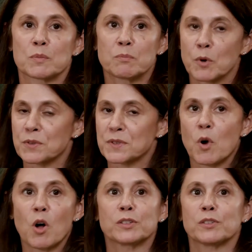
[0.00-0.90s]
both
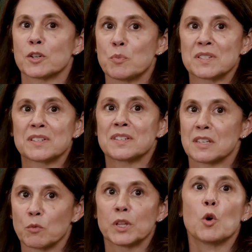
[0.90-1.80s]
small and large businesses, I
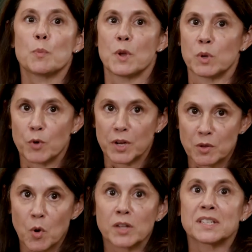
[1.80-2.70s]
really hope that we bring
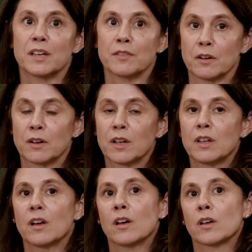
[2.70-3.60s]
them all together
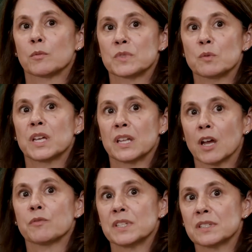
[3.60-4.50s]
so we can
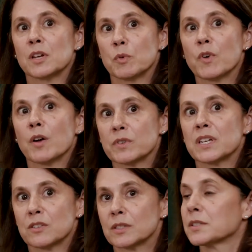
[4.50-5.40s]
have these type of
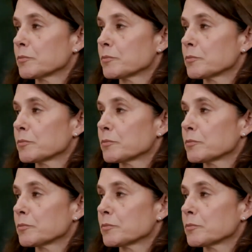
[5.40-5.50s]
conversations.